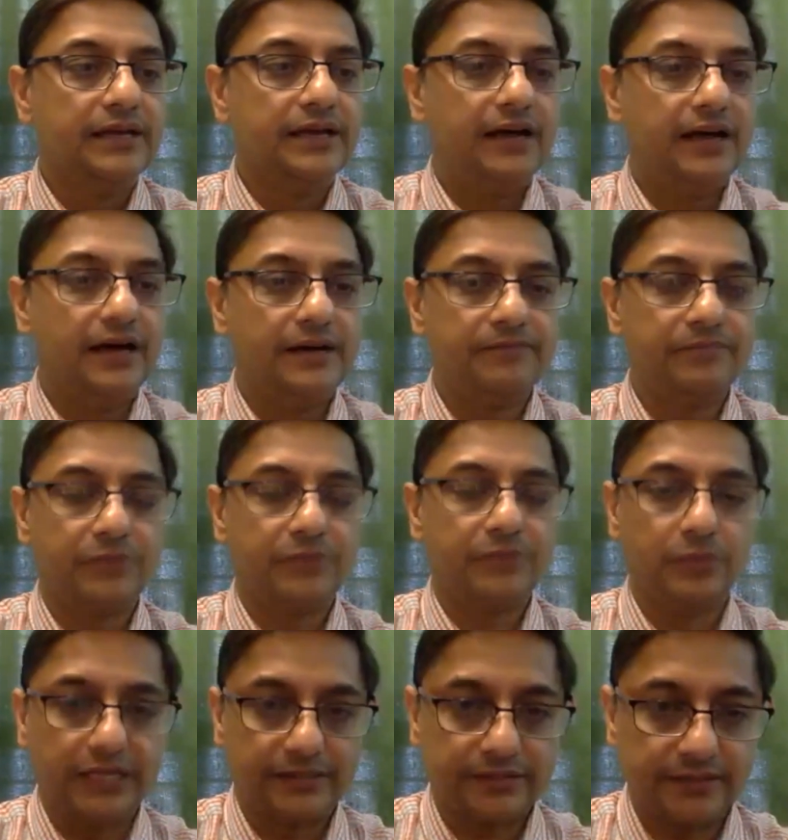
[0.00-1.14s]
um,
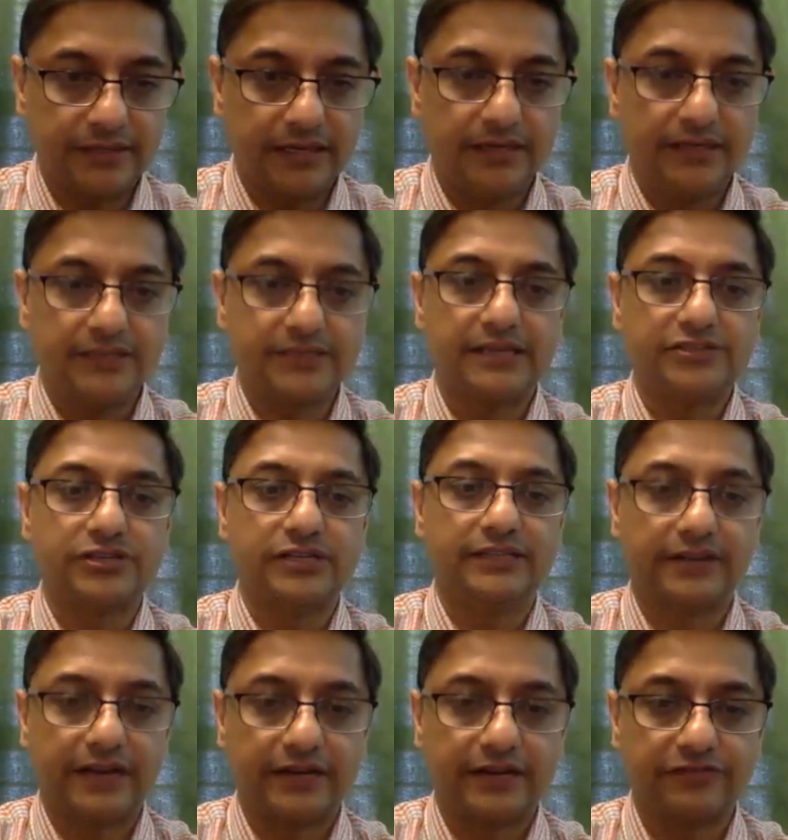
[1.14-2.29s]
with uh, essentially the
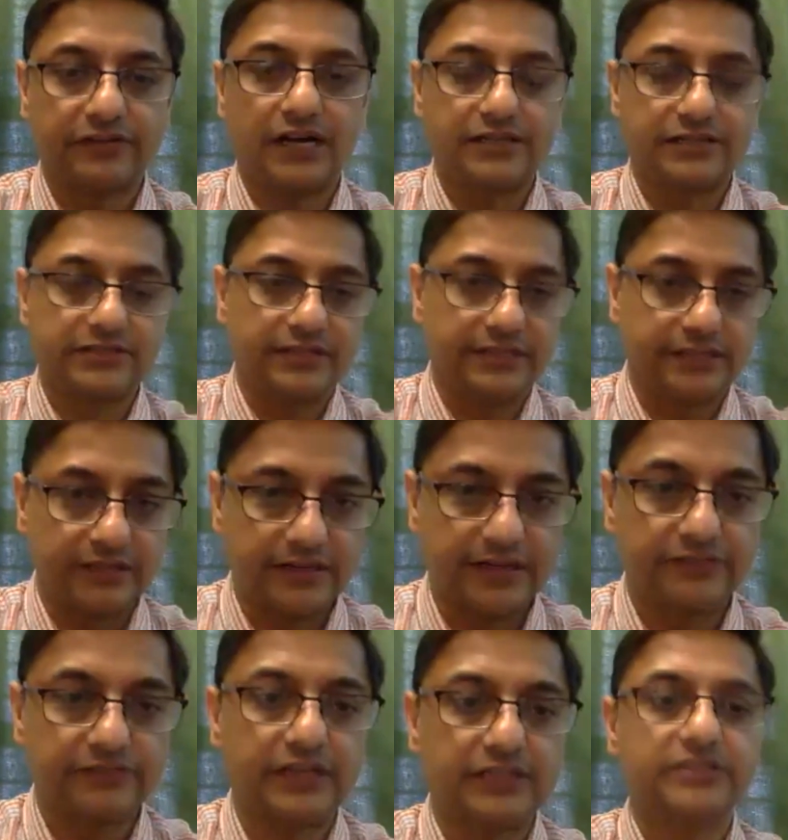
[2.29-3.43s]
run of Kutch, the Little run
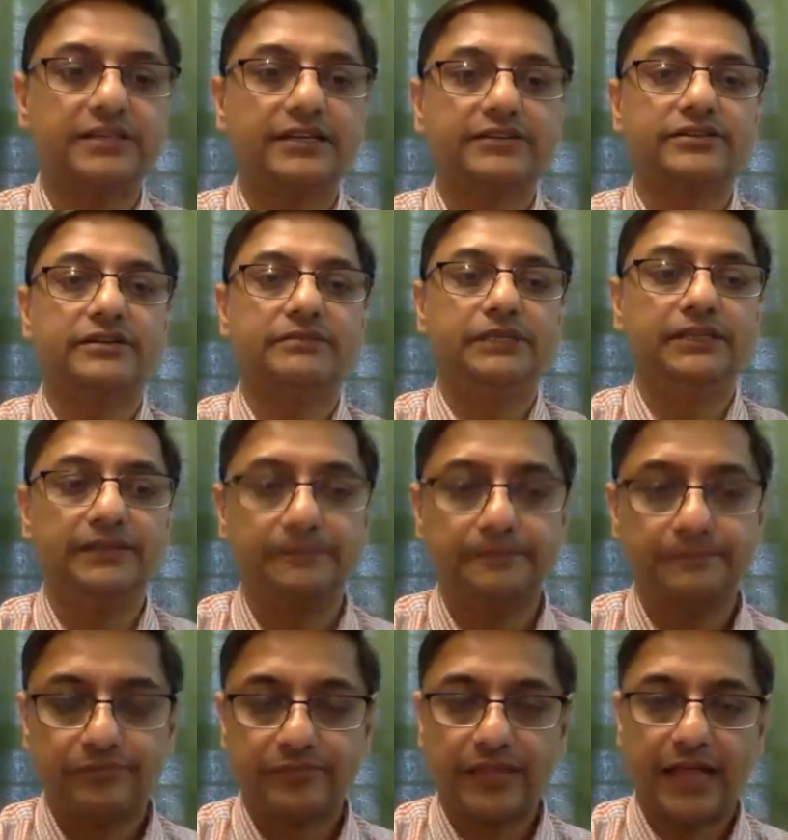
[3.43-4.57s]
of Kutch, etc., being
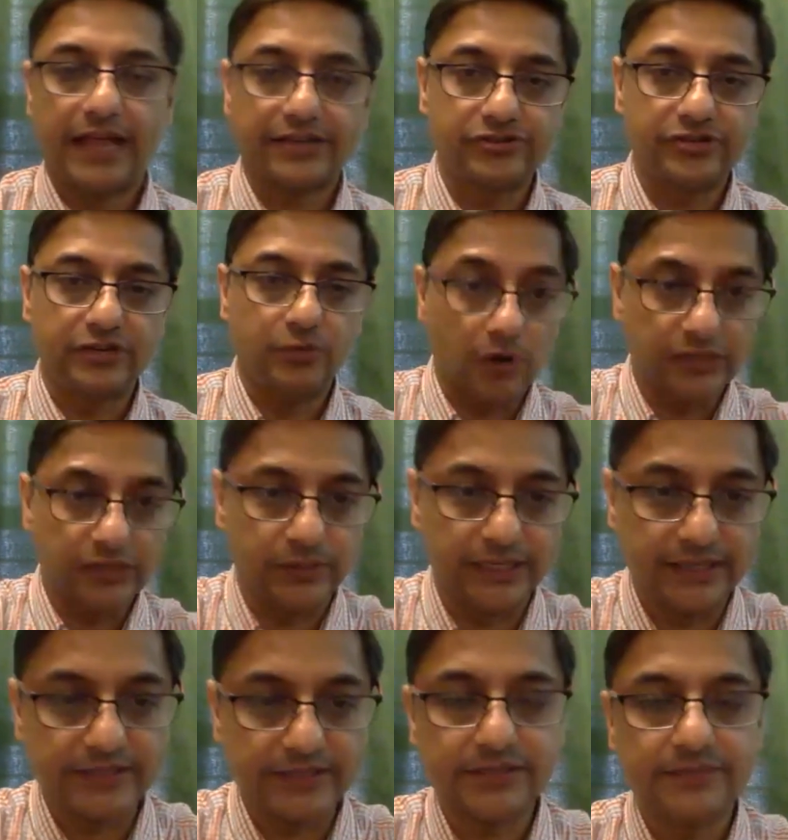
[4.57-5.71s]
actually
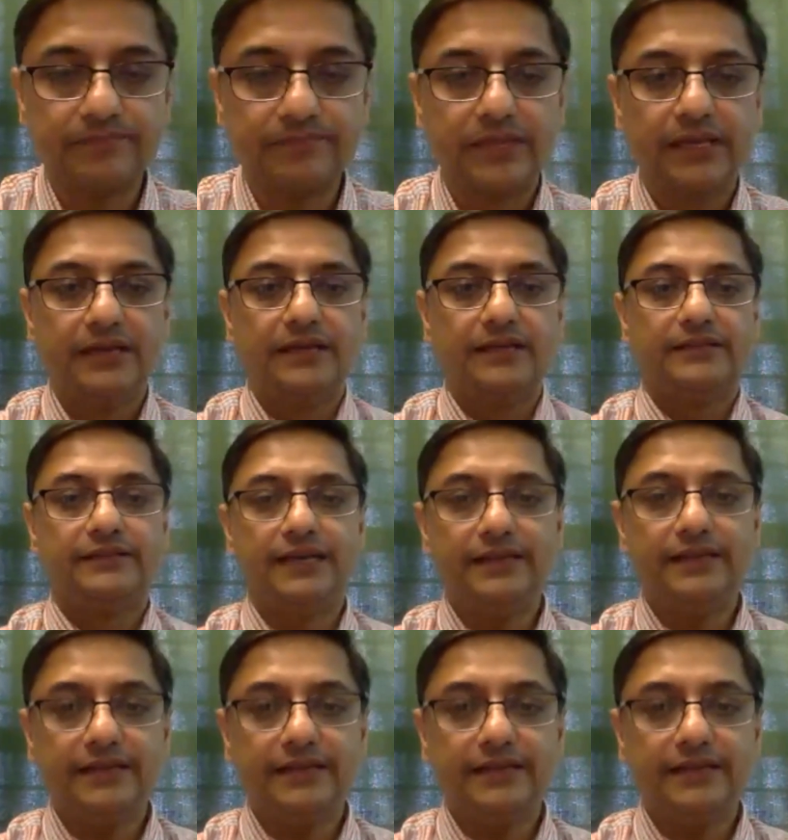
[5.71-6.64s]
waterways, then